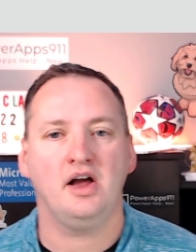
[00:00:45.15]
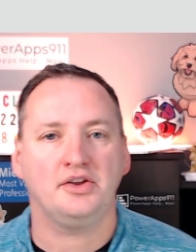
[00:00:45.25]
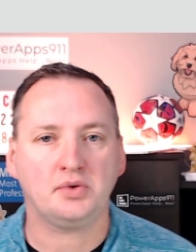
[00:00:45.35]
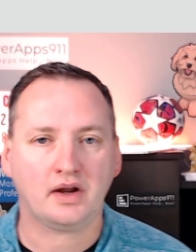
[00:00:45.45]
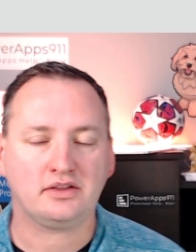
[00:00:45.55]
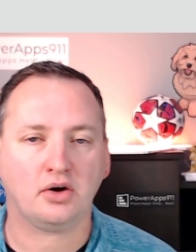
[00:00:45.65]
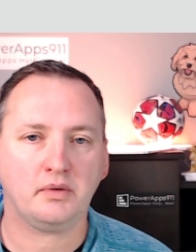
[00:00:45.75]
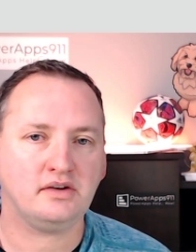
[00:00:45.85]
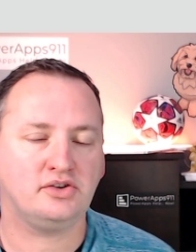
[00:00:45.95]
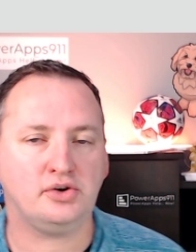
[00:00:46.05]
So what I thought
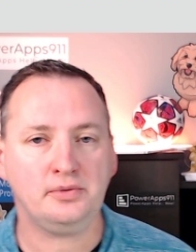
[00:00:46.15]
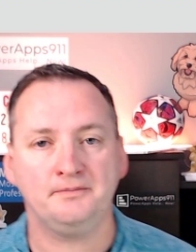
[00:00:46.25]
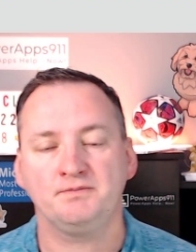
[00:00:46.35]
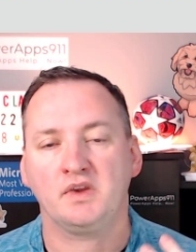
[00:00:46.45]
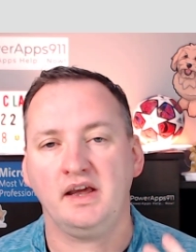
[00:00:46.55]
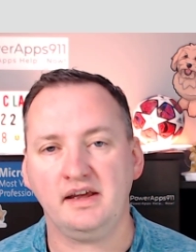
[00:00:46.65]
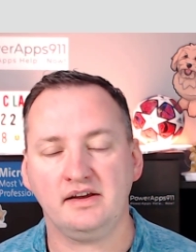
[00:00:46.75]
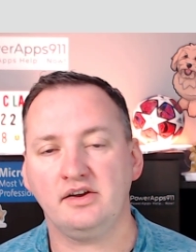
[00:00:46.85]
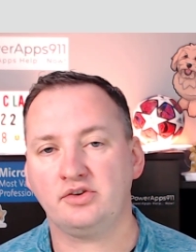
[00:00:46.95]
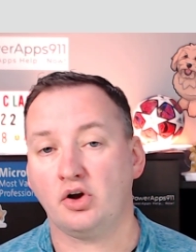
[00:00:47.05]
we'd do
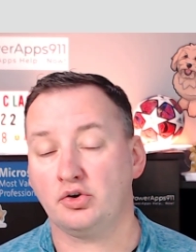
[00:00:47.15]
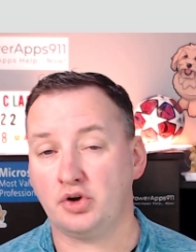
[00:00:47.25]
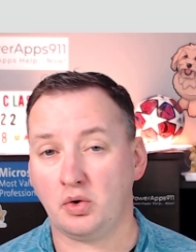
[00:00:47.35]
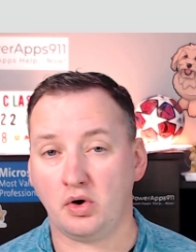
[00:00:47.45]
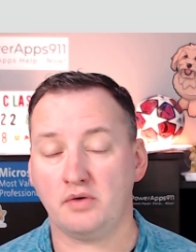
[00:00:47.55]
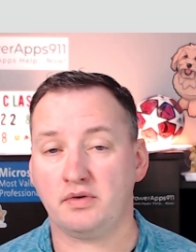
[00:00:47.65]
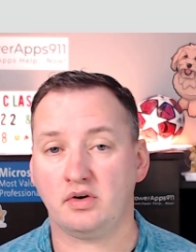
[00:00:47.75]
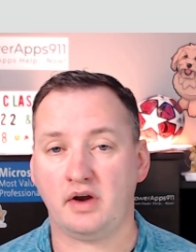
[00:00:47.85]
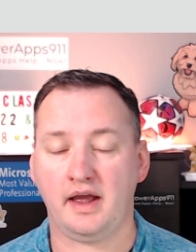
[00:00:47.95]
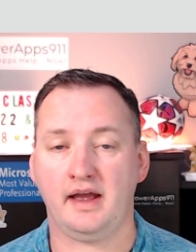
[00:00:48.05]
is go
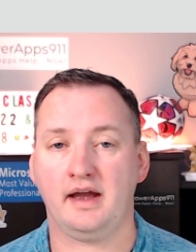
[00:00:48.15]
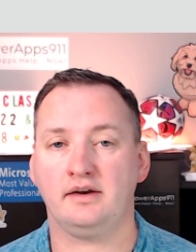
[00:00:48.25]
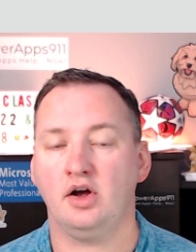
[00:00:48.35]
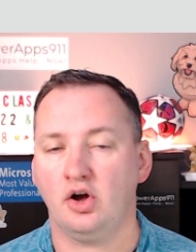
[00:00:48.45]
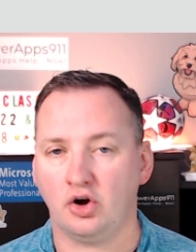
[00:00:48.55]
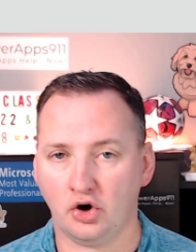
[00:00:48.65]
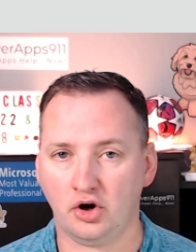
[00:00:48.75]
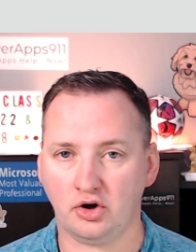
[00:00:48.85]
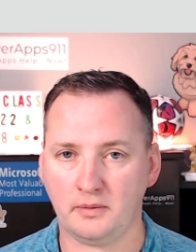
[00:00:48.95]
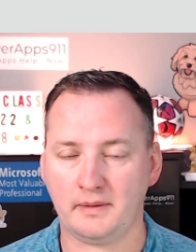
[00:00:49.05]
over and learn
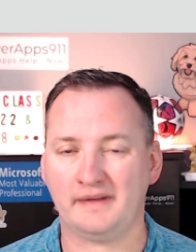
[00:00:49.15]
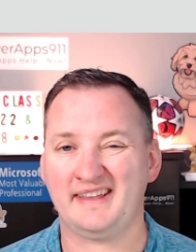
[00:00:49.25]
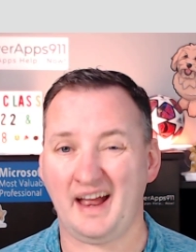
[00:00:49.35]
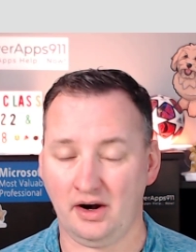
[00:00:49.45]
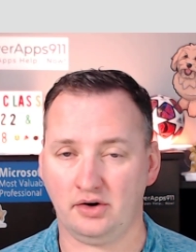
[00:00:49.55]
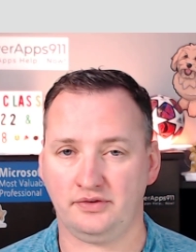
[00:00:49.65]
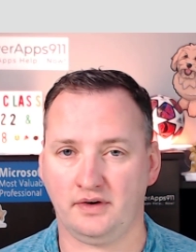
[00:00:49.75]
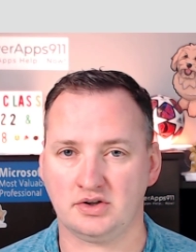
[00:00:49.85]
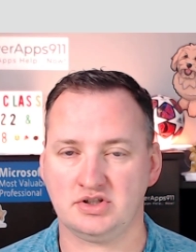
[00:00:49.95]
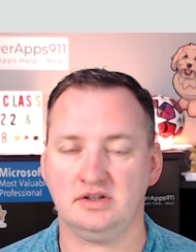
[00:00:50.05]
a little bit about the errors
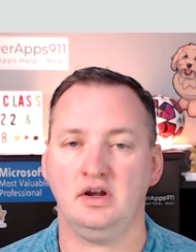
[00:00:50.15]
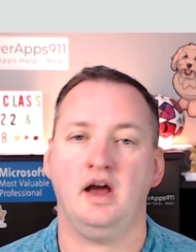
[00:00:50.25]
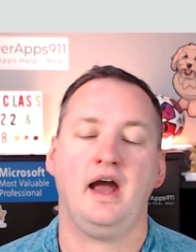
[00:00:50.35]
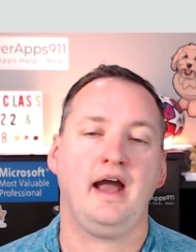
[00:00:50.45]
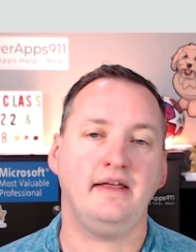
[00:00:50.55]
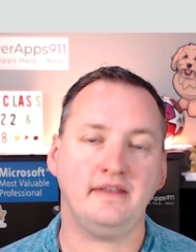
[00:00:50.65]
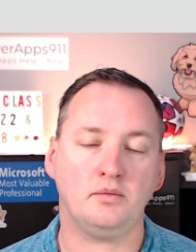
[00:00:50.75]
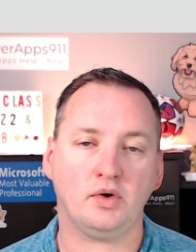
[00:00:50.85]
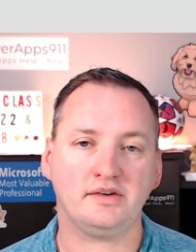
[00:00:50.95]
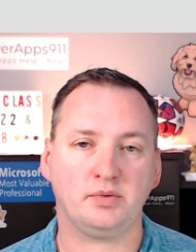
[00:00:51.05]
function, and then
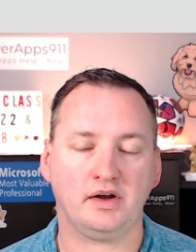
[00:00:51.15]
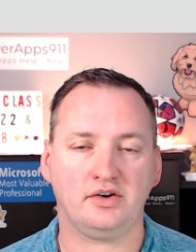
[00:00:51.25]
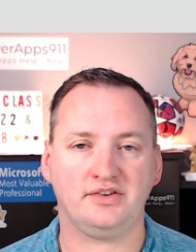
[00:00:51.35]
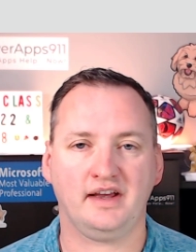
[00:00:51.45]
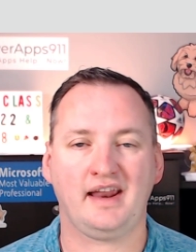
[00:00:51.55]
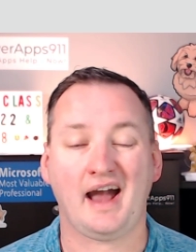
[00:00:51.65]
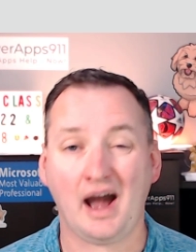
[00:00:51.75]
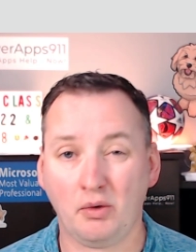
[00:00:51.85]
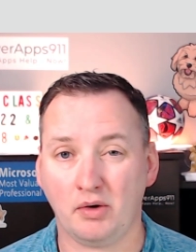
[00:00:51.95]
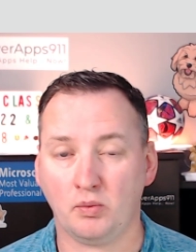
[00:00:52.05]
once we understand
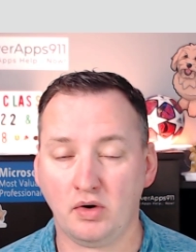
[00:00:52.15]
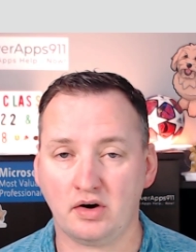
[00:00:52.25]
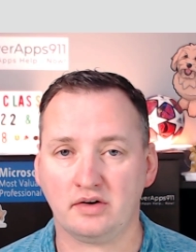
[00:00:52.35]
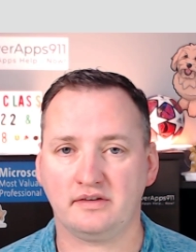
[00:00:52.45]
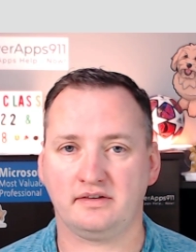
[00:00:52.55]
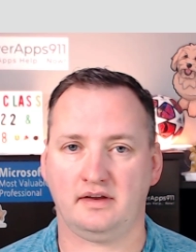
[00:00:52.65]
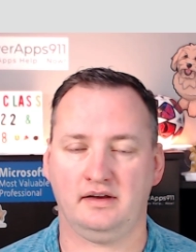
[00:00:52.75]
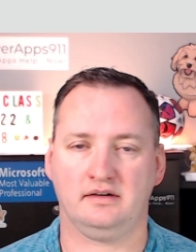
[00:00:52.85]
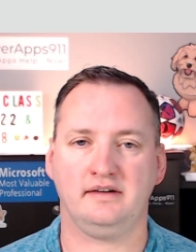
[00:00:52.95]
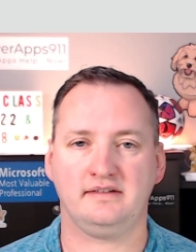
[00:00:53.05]
how it works,
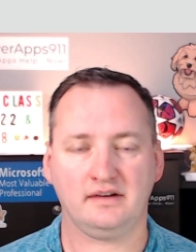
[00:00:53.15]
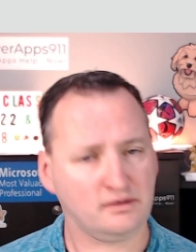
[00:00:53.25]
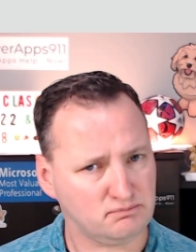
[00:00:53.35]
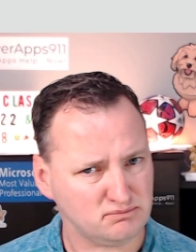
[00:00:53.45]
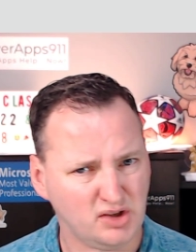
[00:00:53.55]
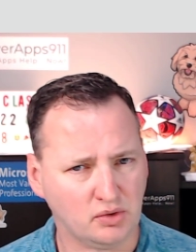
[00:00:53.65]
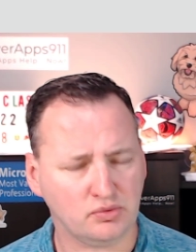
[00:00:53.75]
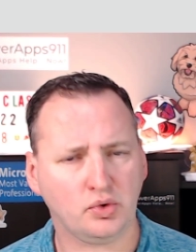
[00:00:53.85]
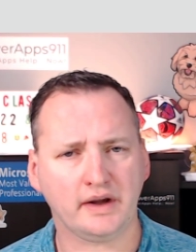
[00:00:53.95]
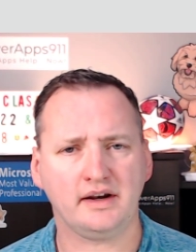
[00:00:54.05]
at least at a you know
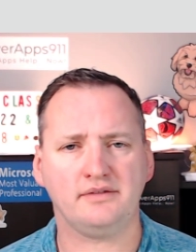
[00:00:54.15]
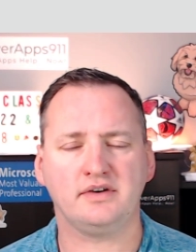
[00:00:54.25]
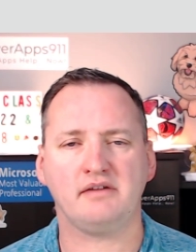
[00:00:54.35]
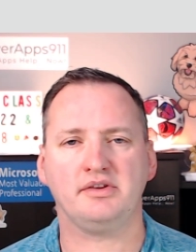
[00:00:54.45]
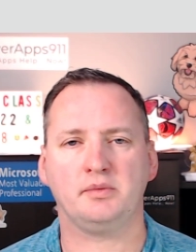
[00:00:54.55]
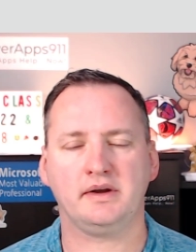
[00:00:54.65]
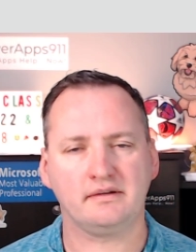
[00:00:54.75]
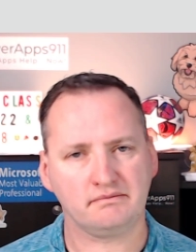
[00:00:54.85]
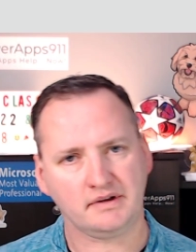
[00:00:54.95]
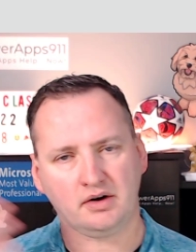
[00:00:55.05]
quick enough level that we
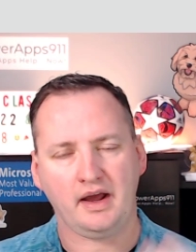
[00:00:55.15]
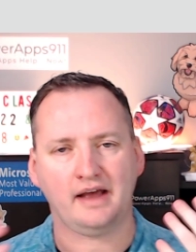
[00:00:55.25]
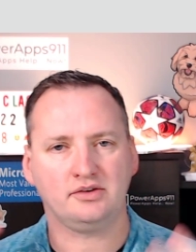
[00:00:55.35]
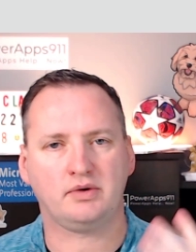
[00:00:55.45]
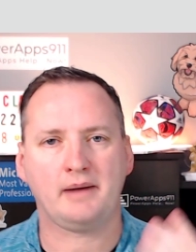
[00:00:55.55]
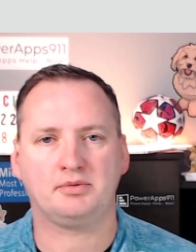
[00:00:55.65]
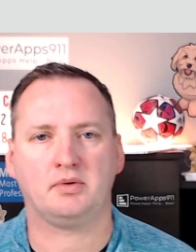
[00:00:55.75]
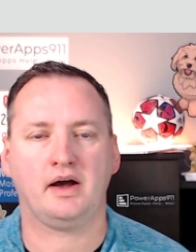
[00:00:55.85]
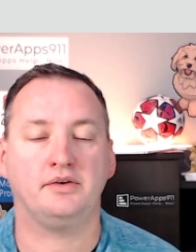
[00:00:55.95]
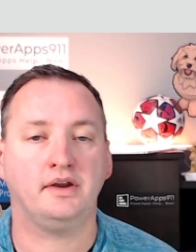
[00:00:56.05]
get our heads wrapped
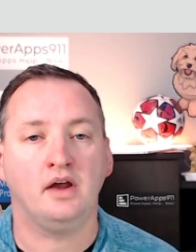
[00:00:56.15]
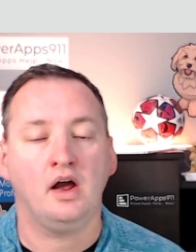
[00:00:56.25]
around it,